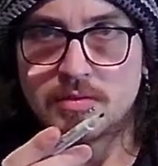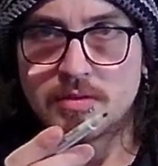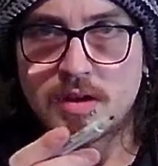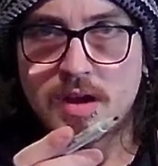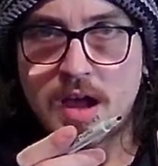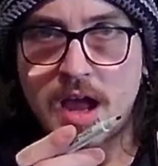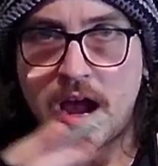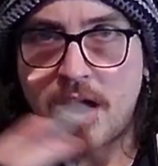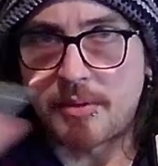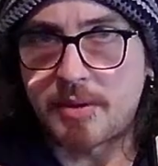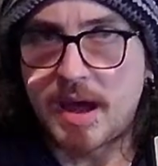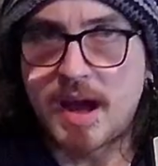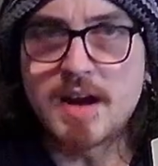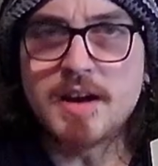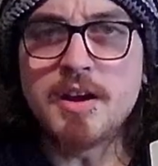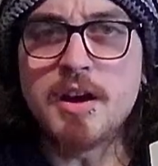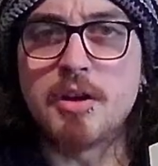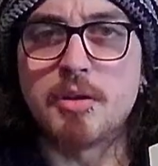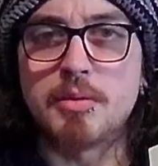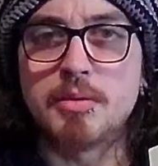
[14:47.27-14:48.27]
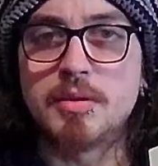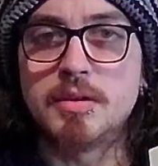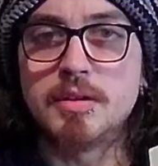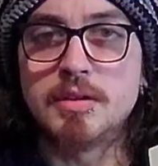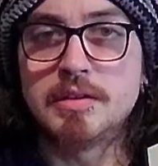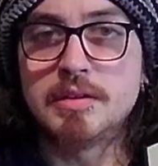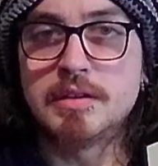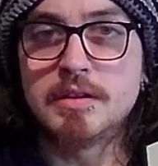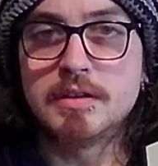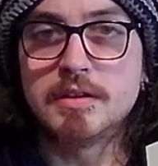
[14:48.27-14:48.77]
How would I know?
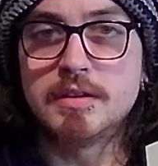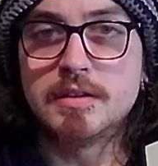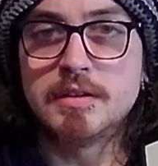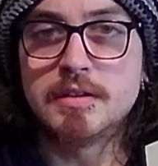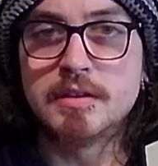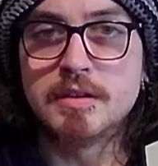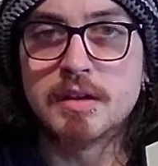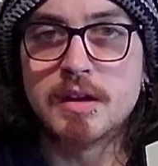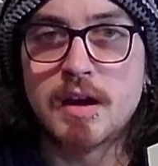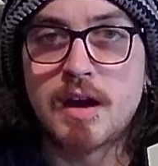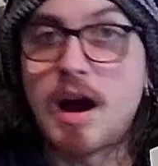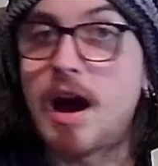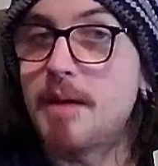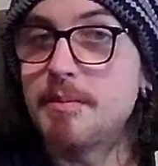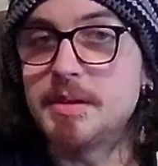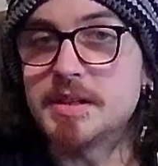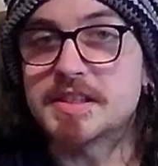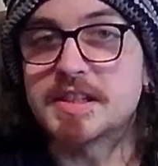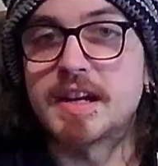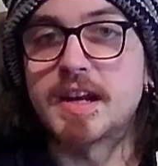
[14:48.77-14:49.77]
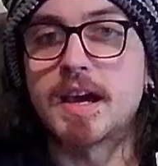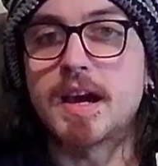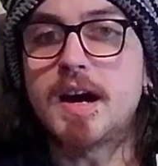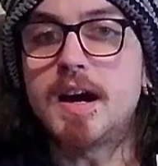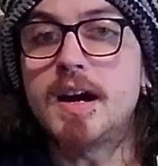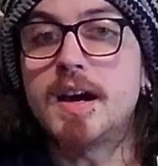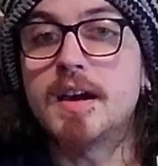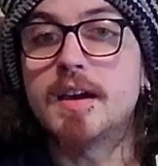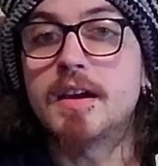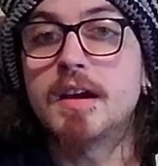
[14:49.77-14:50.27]
I'm just an
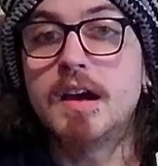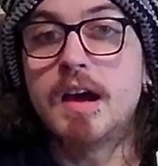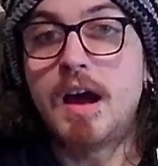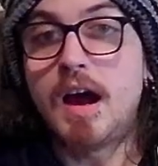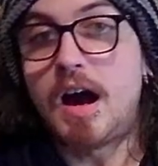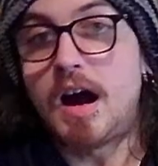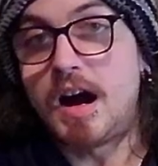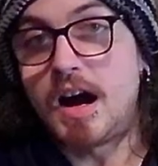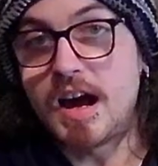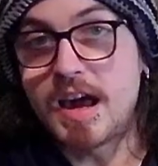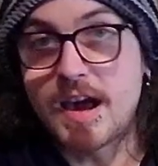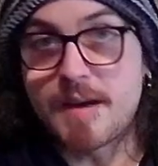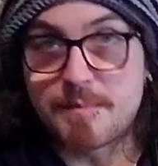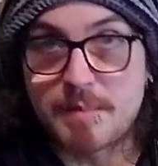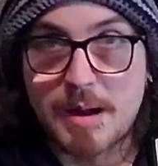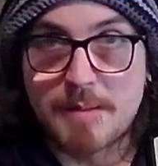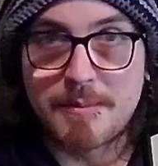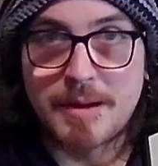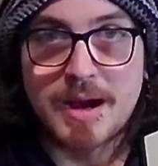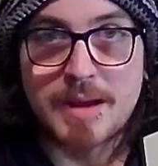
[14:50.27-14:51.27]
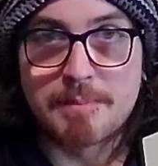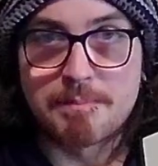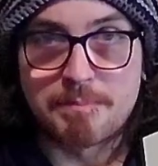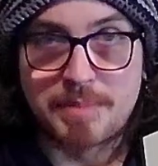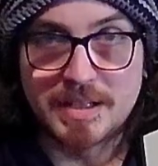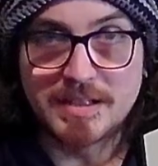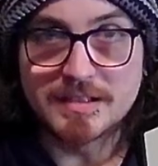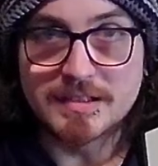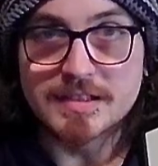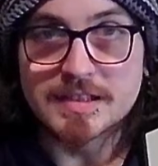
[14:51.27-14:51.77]
AI. I have my mind
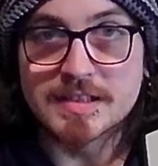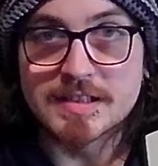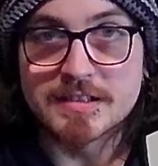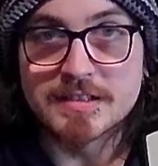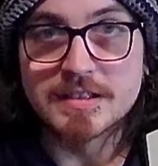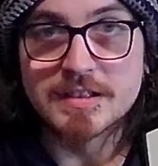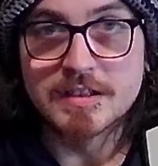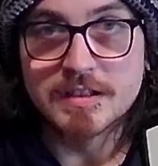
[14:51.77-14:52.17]
built.